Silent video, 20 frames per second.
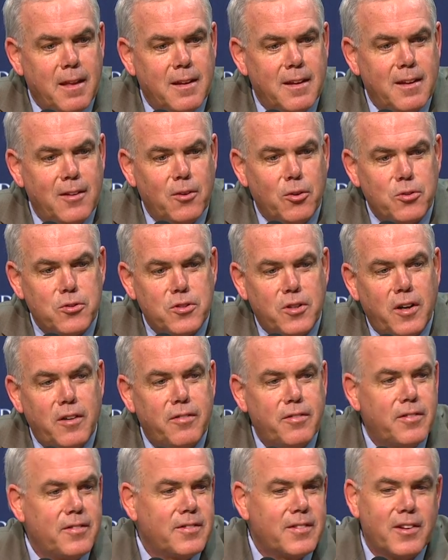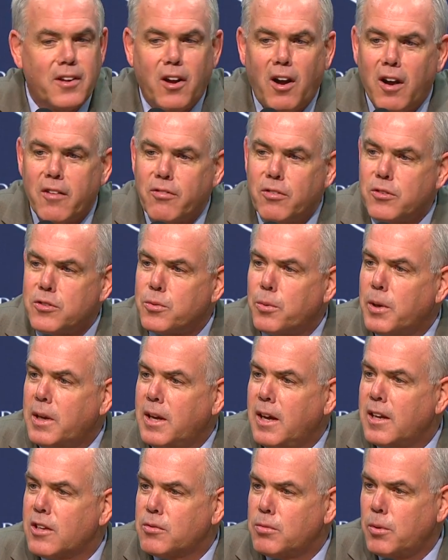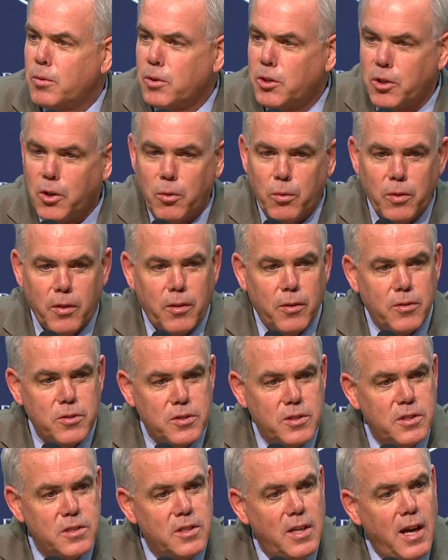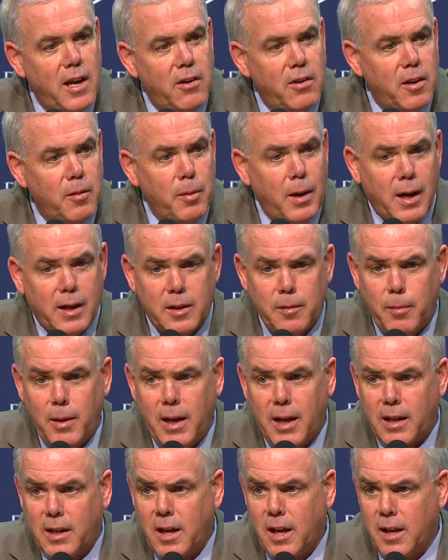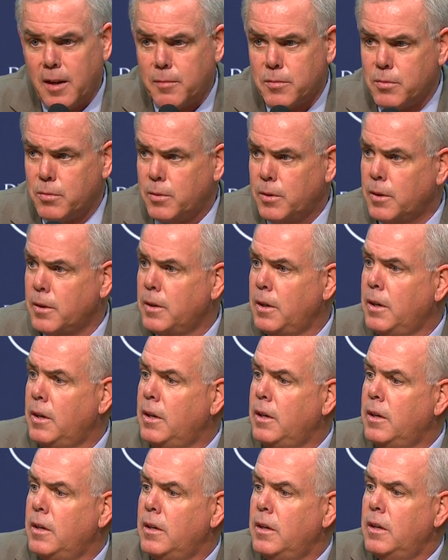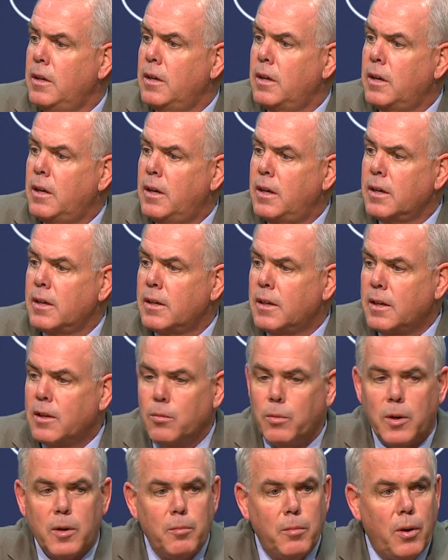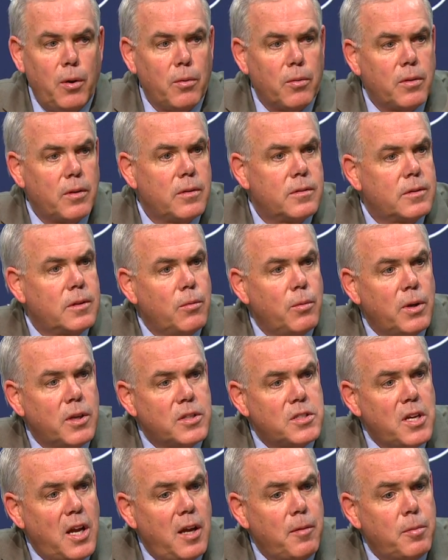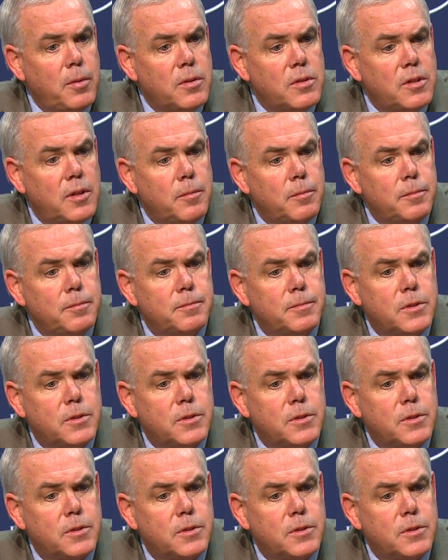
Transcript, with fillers: in those tough conference weekends when you go on Thursday, Saturday back to back games where uh, you need to win them both to win the championship.